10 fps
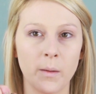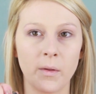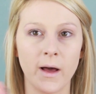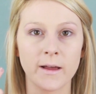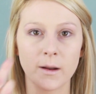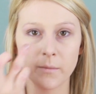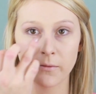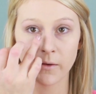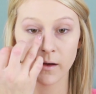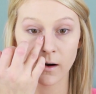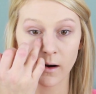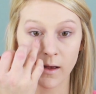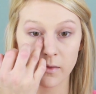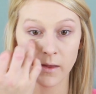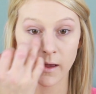apply it on my finger,
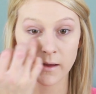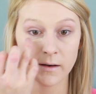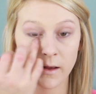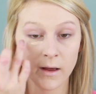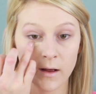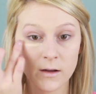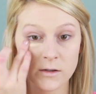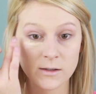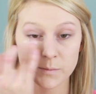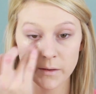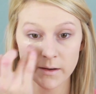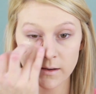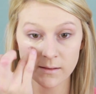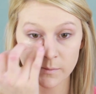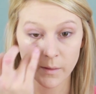and then just put
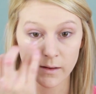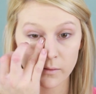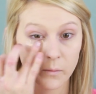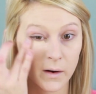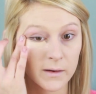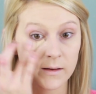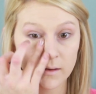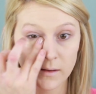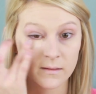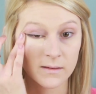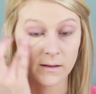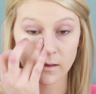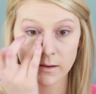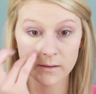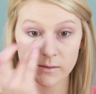it in spots where I need
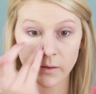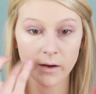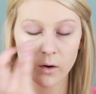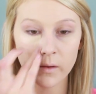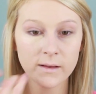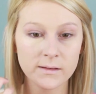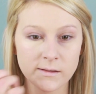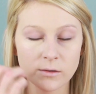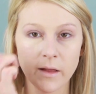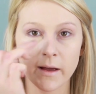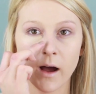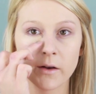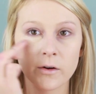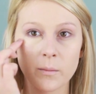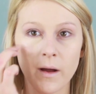concealer. So I always do like
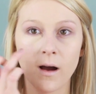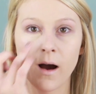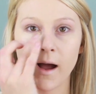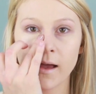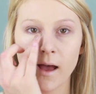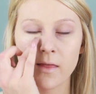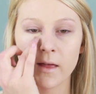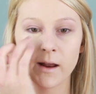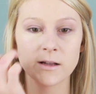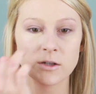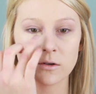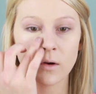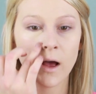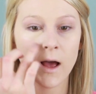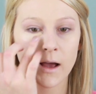under my eye, and then I
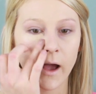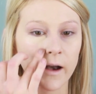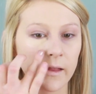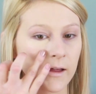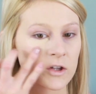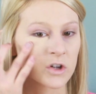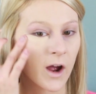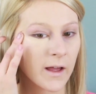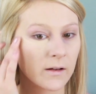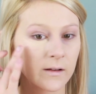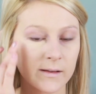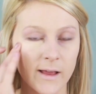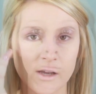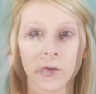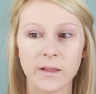do kind of like a triangle
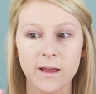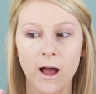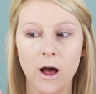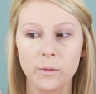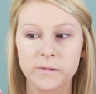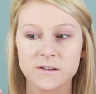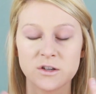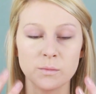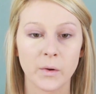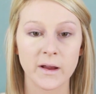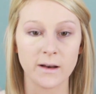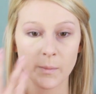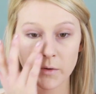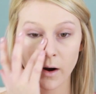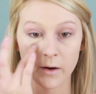section. It really helps to brighten
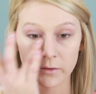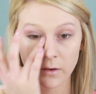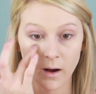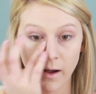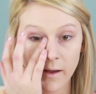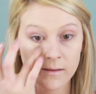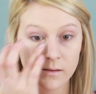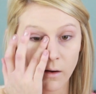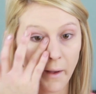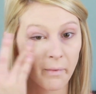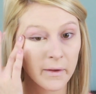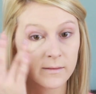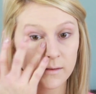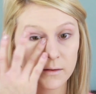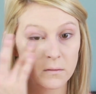up your under eye, so I
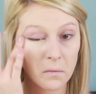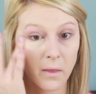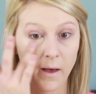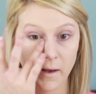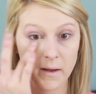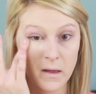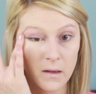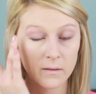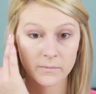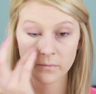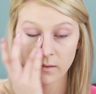like to do that.